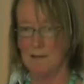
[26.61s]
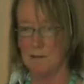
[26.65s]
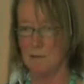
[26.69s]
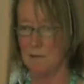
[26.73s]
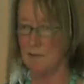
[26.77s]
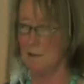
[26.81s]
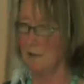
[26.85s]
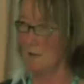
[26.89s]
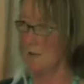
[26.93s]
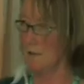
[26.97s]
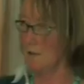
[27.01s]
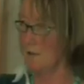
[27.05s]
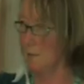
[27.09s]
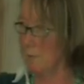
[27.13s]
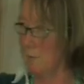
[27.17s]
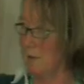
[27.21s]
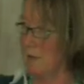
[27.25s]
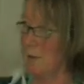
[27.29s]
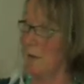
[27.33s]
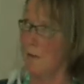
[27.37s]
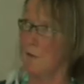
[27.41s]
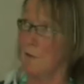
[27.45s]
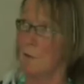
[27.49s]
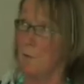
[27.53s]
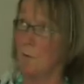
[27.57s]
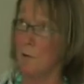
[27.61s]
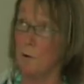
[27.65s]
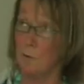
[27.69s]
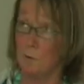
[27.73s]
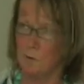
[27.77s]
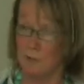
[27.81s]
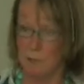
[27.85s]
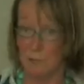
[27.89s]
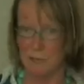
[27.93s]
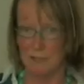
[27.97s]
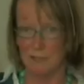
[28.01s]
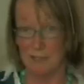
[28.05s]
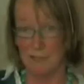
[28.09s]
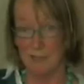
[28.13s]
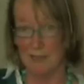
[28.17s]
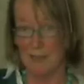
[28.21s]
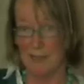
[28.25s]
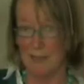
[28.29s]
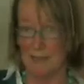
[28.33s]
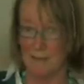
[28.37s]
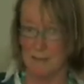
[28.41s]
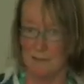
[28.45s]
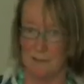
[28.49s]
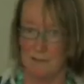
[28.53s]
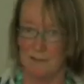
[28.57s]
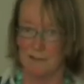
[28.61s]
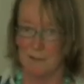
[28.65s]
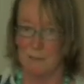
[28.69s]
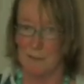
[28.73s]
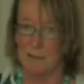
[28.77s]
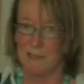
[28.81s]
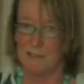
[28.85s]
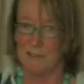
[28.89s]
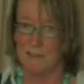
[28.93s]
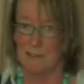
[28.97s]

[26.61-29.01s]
there was a little spiel on the wall which was in English as well,